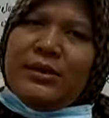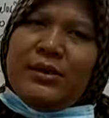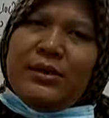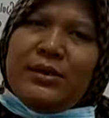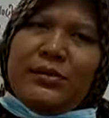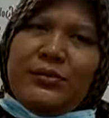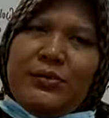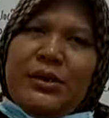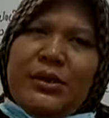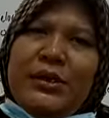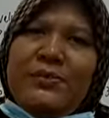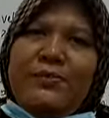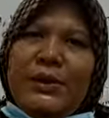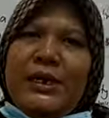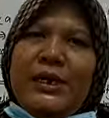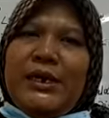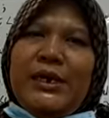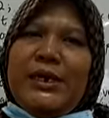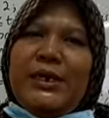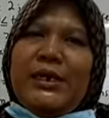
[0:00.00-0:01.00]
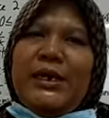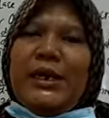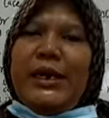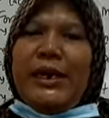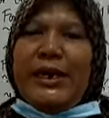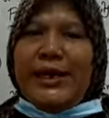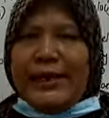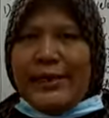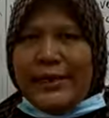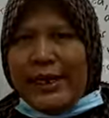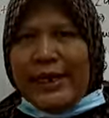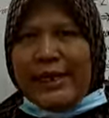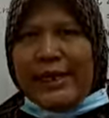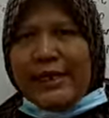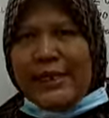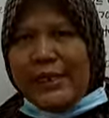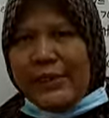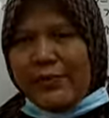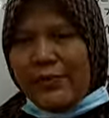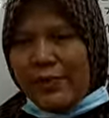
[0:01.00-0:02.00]
will be
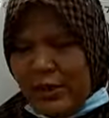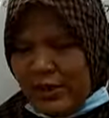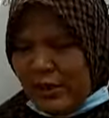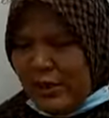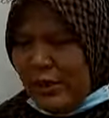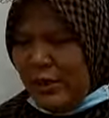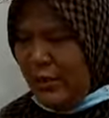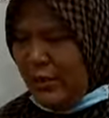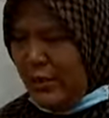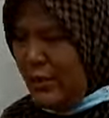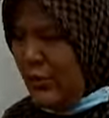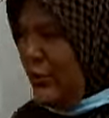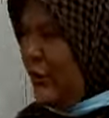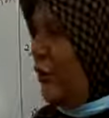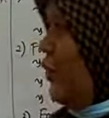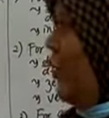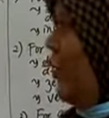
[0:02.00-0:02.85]
negative. So